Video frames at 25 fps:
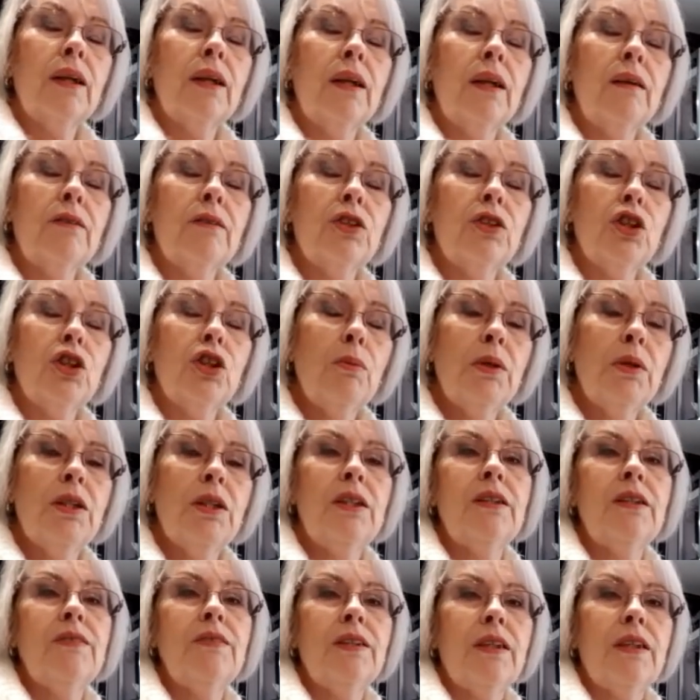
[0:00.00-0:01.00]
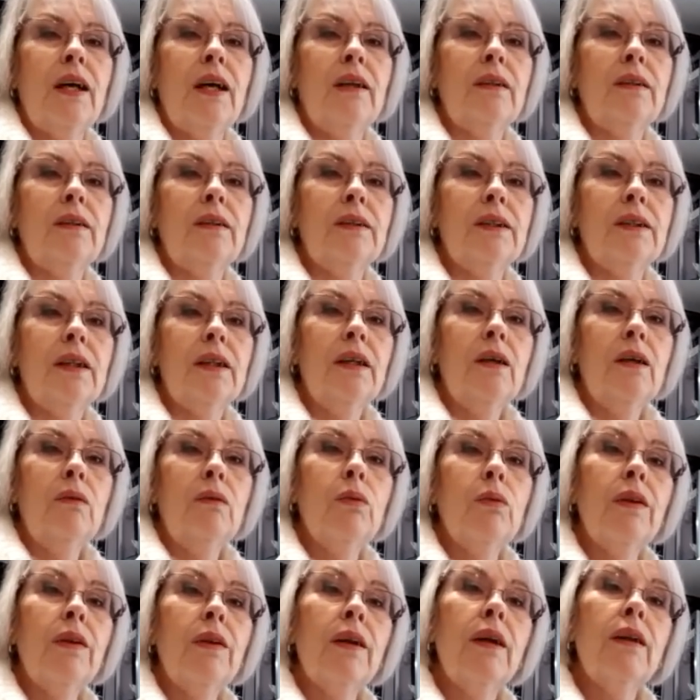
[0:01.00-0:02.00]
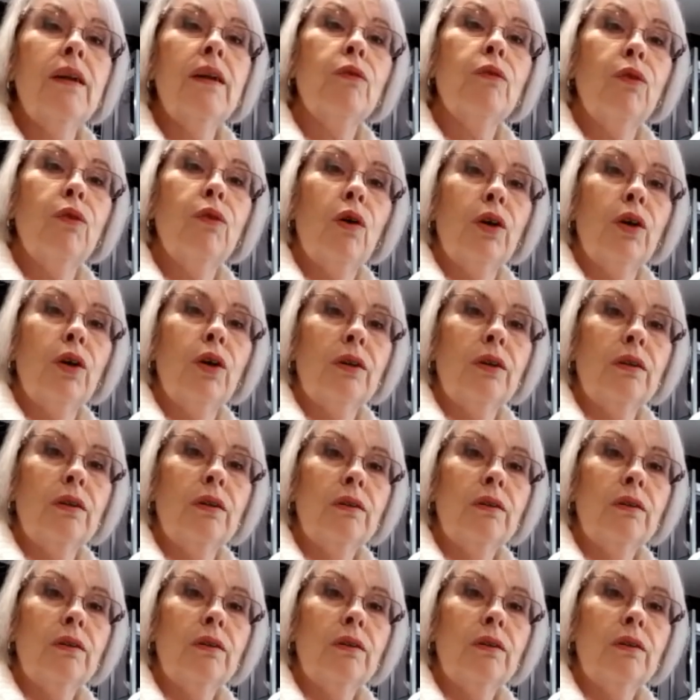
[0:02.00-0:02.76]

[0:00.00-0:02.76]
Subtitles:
germinative cells within the follicle.